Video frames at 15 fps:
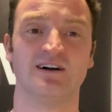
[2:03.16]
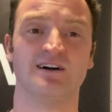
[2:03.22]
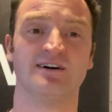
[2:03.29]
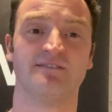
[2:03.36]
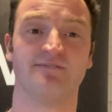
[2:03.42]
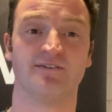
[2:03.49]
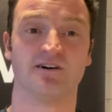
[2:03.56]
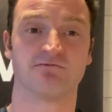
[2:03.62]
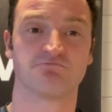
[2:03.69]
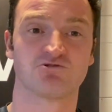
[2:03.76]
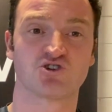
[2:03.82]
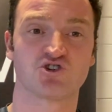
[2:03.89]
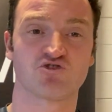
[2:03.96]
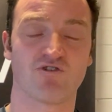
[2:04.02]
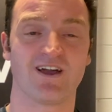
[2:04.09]
for
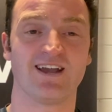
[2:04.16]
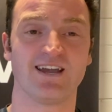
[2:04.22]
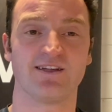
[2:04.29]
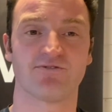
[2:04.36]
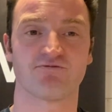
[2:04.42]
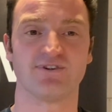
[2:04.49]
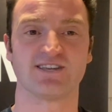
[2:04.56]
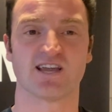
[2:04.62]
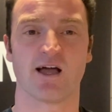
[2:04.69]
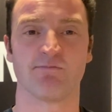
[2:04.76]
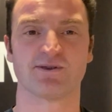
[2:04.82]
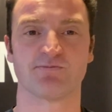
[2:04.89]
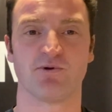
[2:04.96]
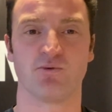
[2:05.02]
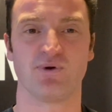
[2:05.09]
training 3
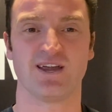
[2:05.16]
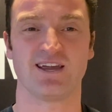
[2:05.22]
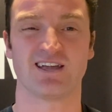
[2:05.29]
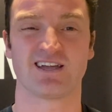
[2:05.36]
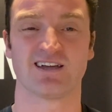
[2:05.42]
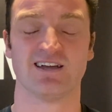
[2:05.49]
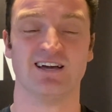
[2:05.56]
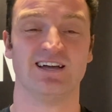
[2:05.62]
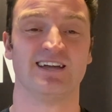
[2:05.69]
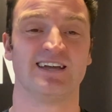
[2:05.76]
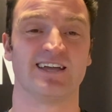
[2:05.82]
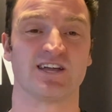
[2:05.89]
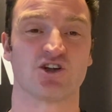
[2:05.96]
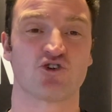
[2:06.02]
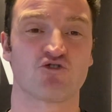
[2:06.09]
times per week,
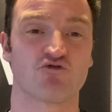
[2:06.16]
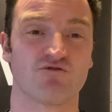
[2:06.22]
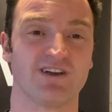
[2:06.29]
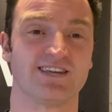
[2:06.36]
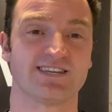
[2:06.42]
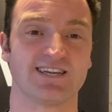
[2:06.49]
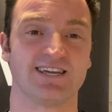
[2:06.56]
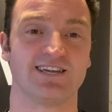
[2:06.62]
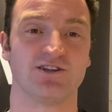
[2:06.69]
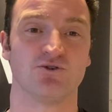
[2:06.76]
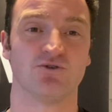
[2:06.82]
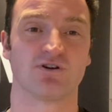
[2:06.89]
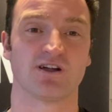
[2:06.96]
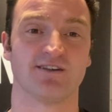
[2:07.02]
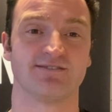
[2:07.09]
increasing
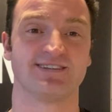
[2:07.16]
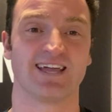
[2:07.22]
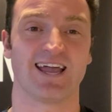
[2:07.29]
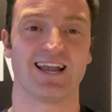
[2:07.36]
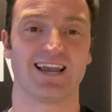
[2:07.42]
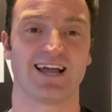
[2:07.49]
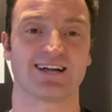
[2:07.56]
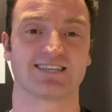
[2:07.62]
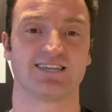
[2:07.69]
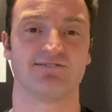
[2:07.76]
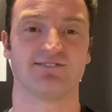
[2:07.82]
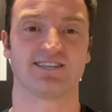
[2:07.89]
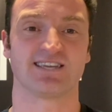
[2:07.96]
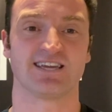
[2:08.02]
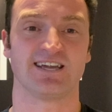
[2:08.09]
your kind of daily
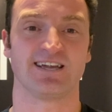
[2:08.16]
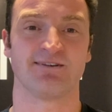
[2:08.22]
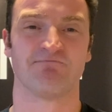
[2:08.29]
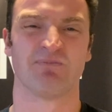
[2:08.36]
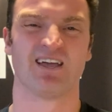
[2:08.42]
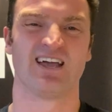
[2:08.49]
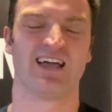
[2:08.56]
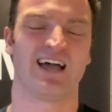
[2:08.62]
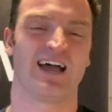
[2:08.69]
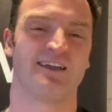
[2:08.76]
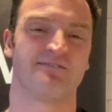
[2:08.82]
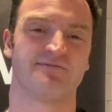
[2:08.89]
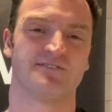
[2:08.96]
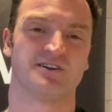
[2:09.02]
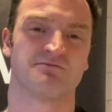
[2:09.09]
activity, and
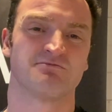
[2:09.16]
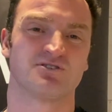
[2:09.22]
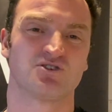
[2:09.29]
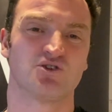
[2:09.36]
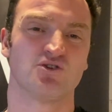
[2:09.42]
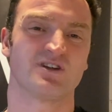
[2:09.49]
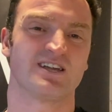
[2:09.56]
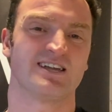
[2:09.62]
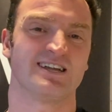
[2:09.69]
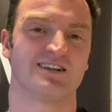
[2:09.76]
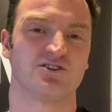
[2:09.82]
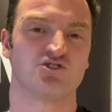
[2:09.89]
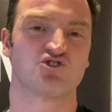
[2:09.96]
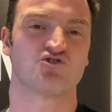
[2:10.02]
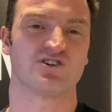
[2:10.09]
for cooking,
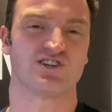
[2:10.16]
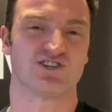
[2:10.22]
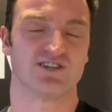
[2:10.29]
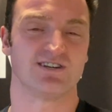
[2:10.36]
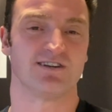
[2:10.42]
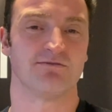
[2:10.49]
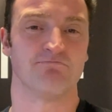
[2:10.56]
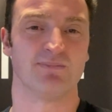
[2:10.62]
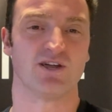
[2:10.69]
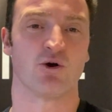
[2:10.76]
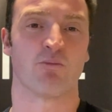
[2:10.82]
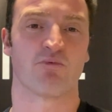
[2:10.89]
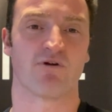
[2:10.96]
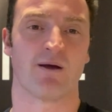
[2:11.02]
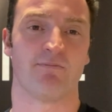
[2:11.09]
nutrition, and meal
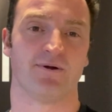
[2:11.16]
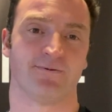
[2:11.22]
prep?